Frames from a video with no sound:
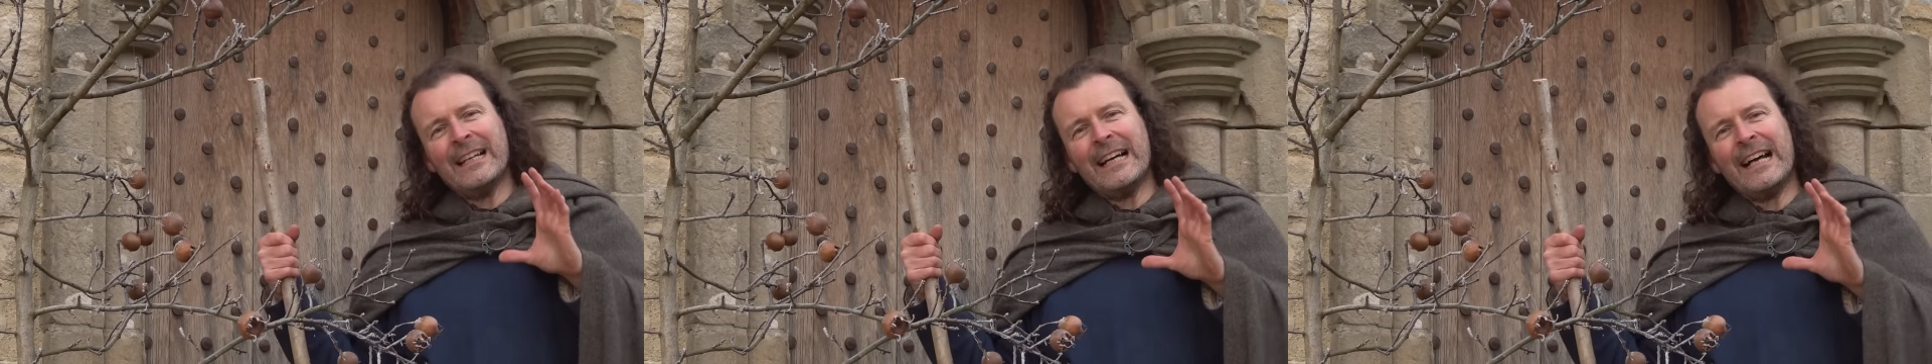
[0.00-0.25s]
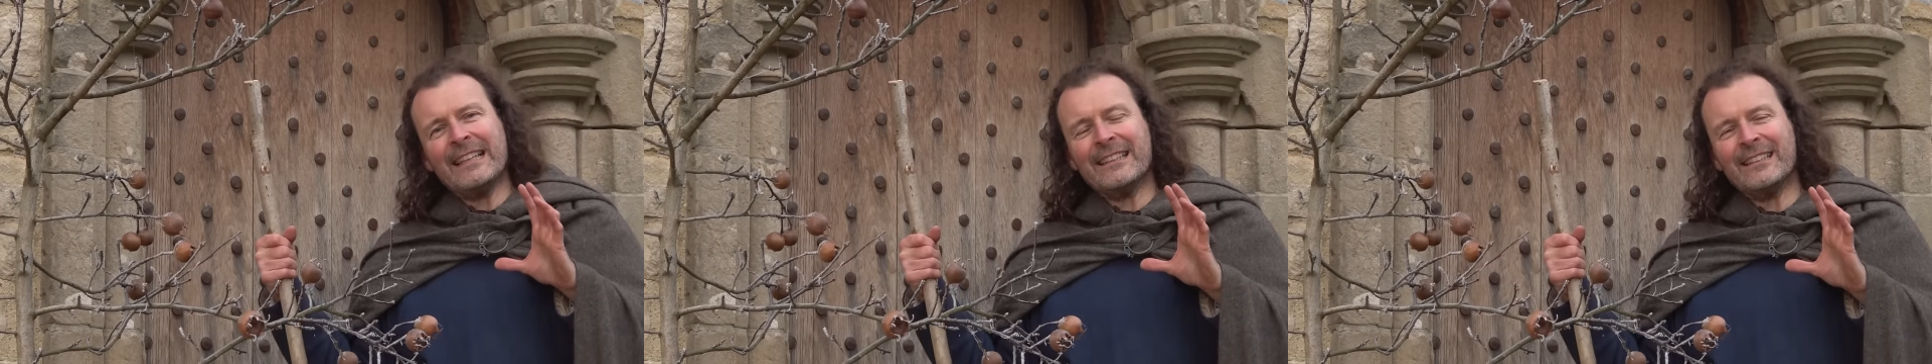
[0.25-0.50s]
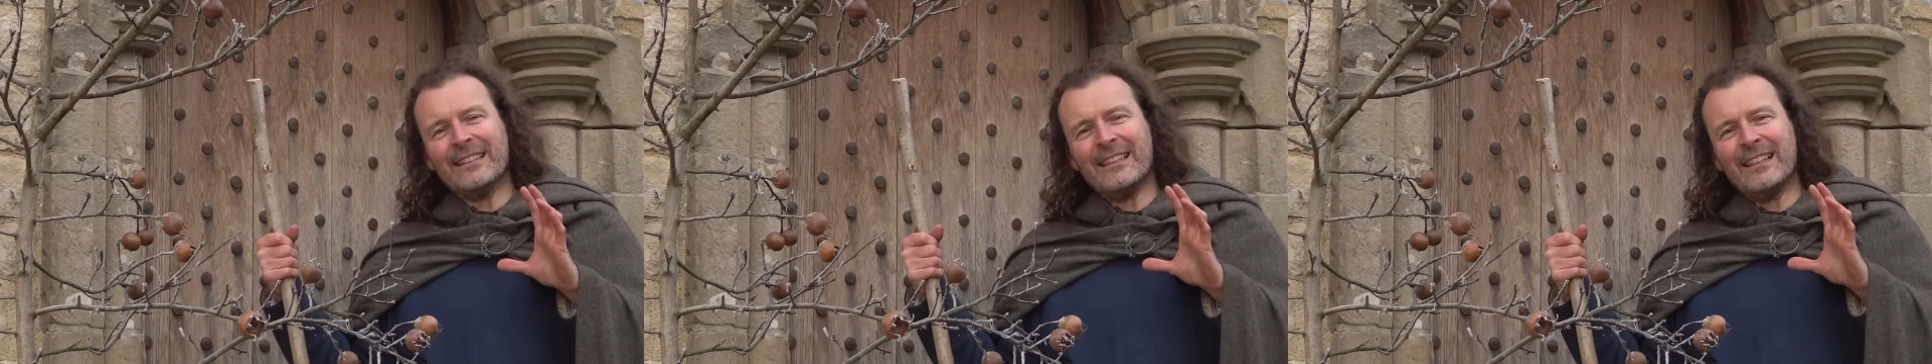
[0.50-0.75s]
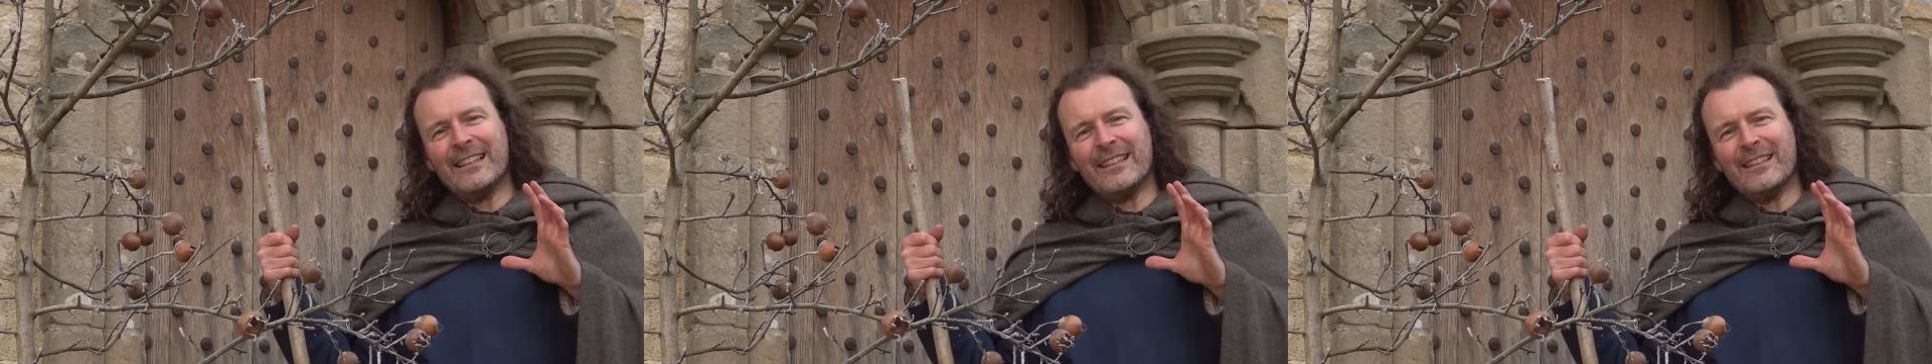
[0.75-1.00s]
and
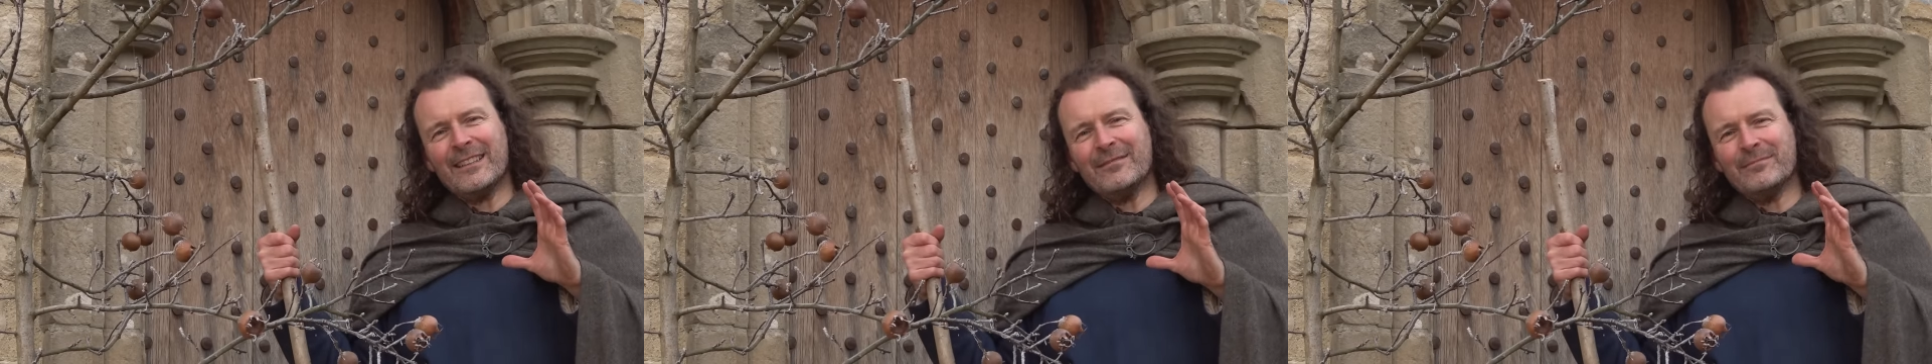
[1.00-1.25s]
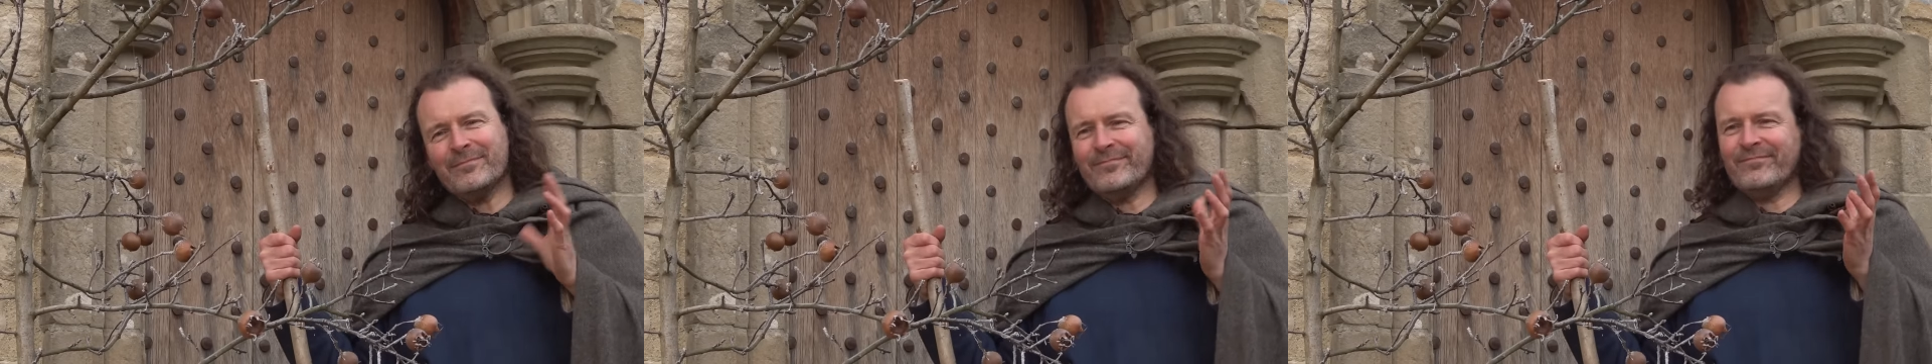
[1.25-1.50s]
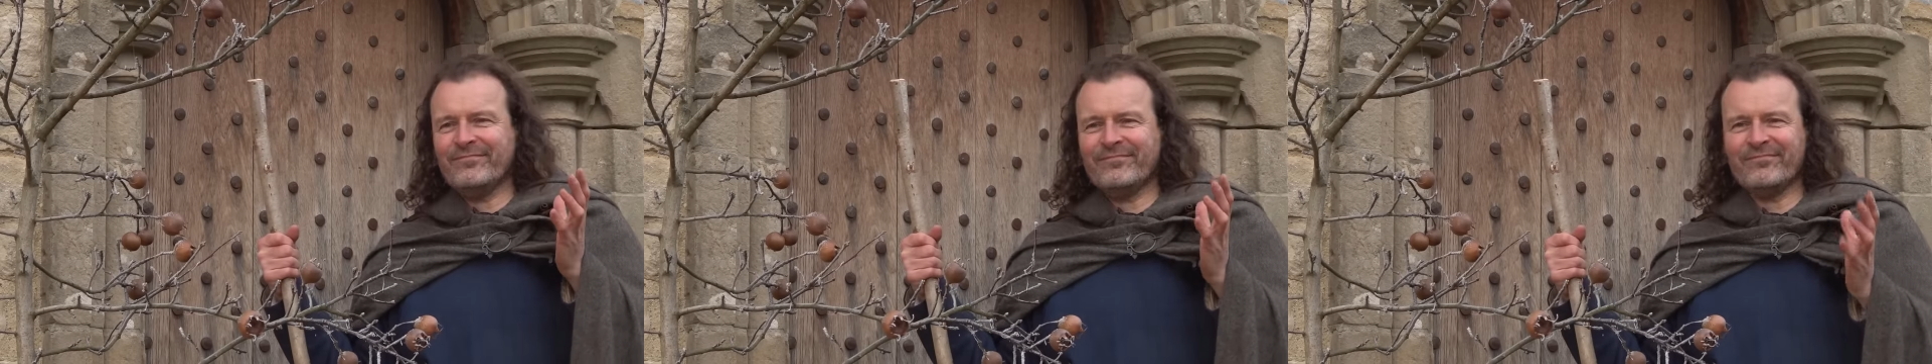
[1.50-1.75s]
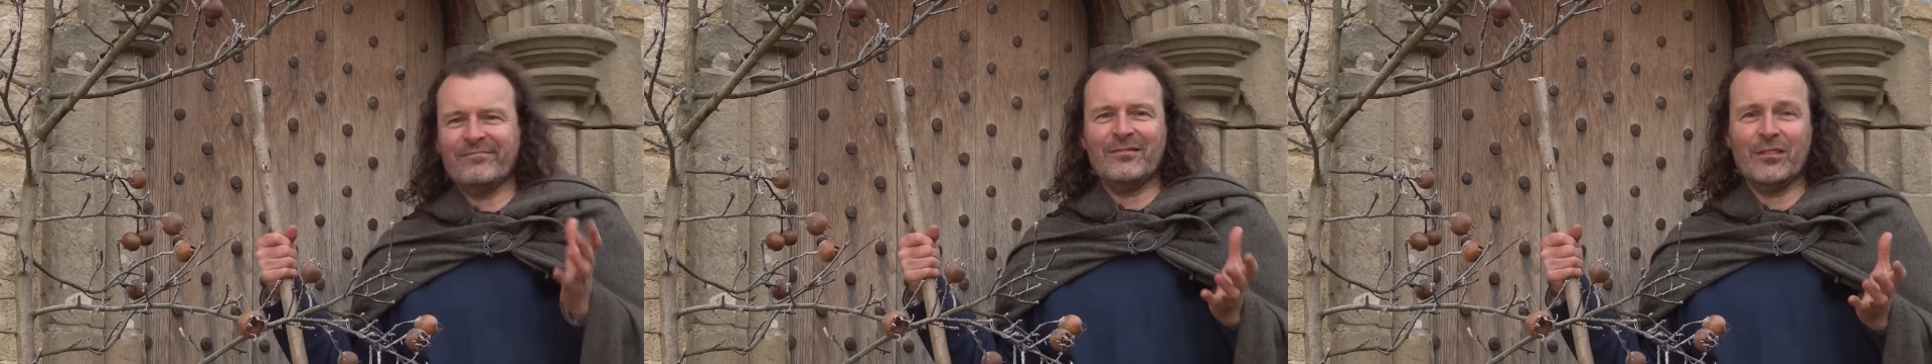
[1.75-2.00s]

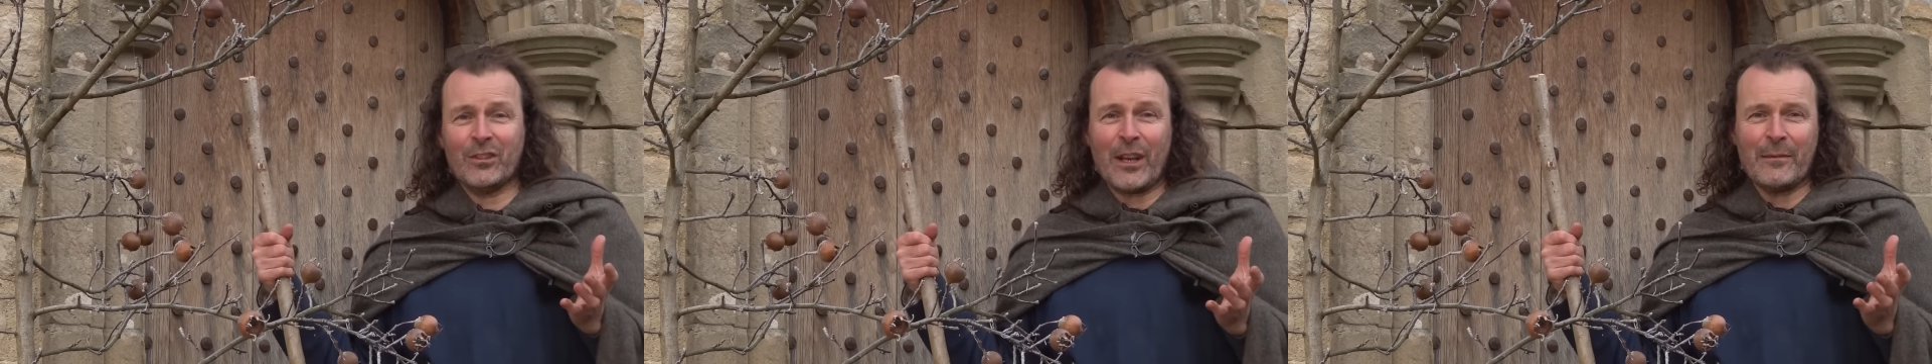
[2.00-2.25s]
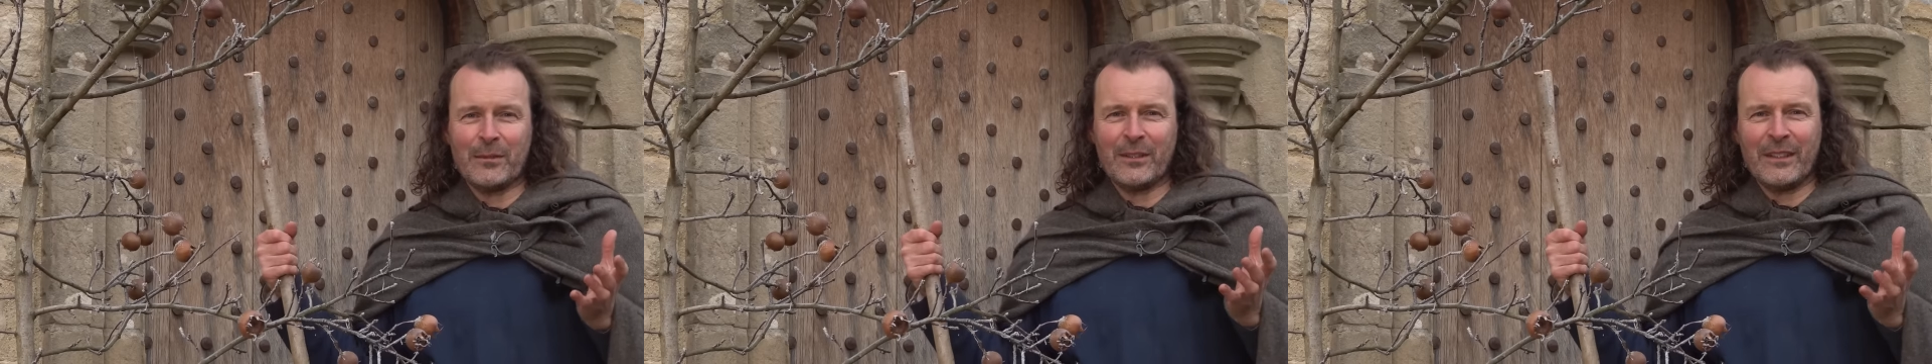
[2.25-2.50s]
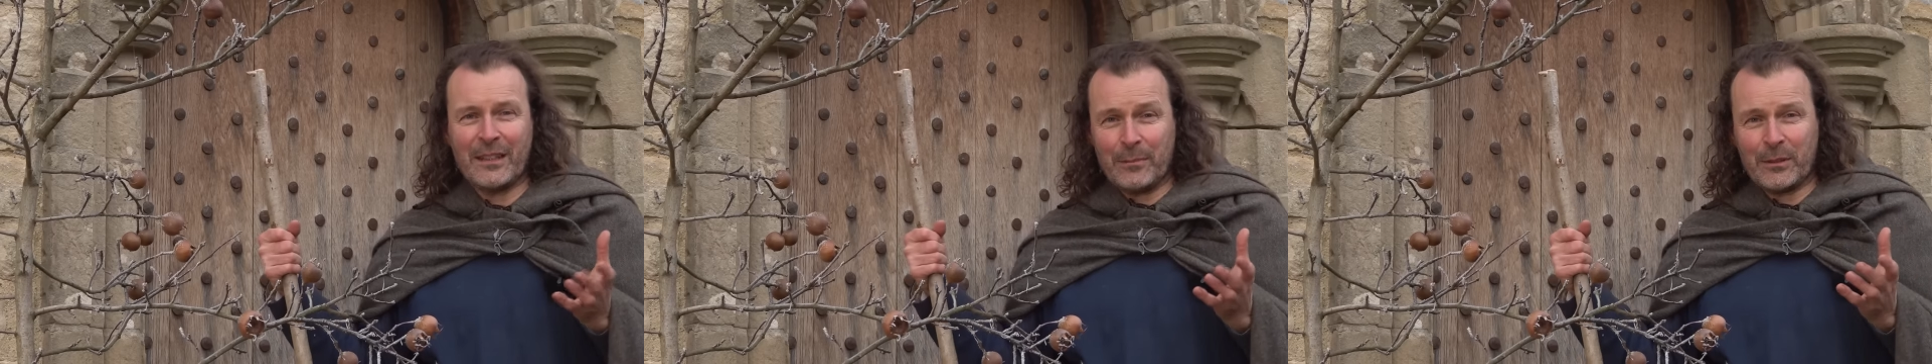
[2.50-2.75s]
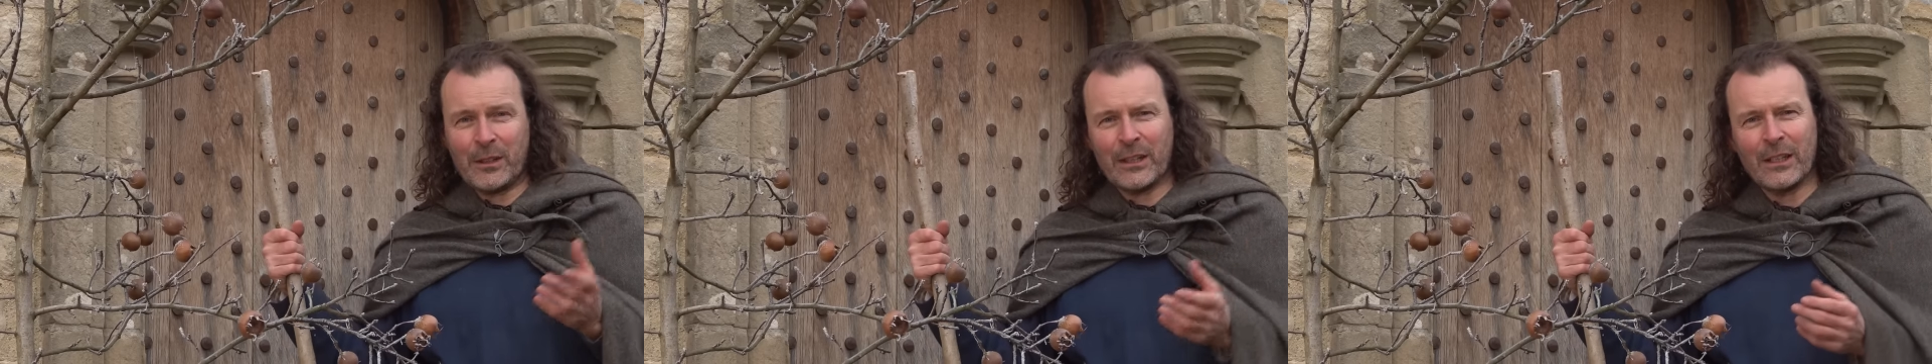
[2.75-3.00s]
shaped in a
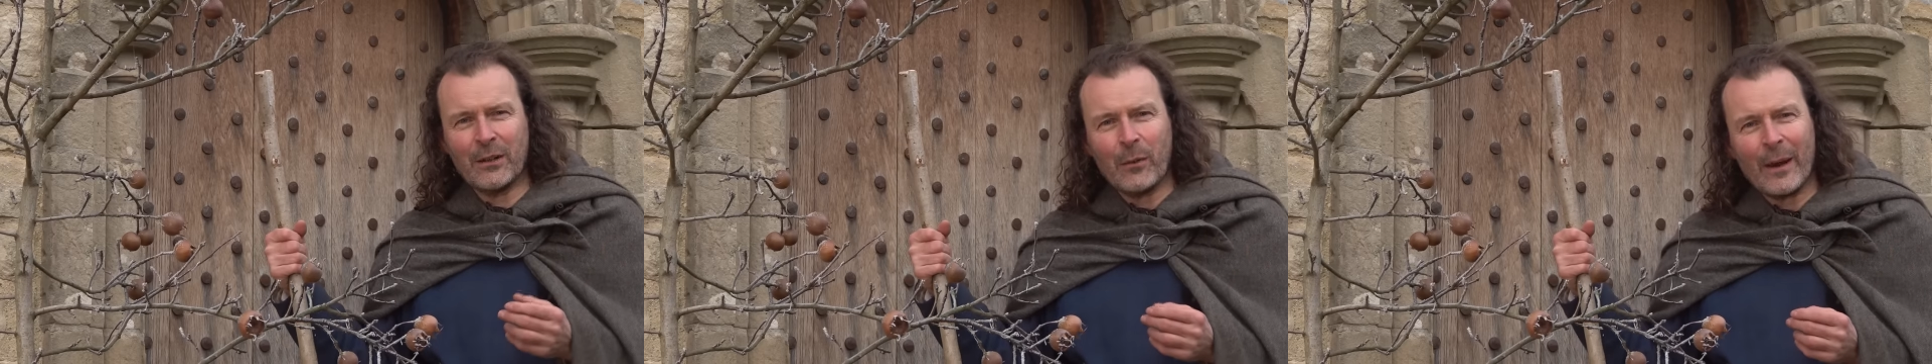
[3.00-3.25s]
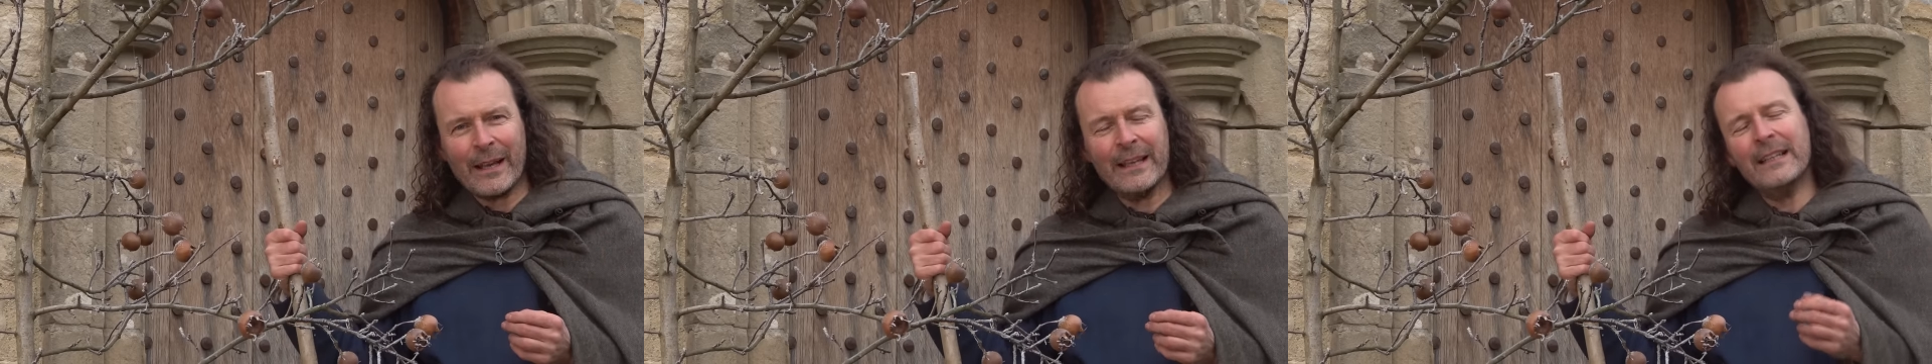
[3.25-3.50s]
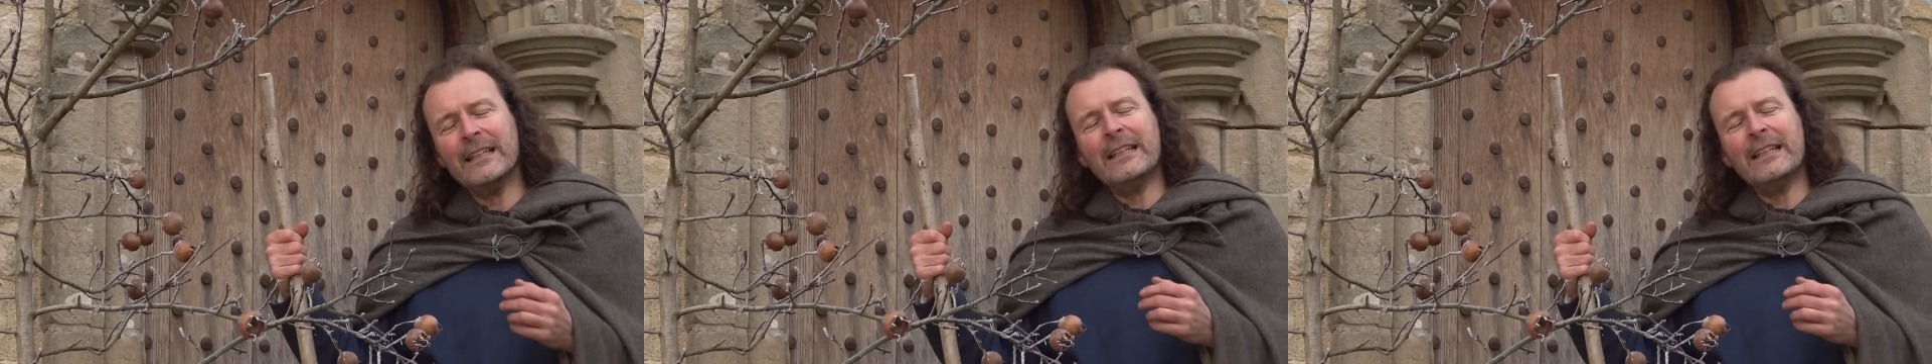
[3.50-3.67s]
particular way.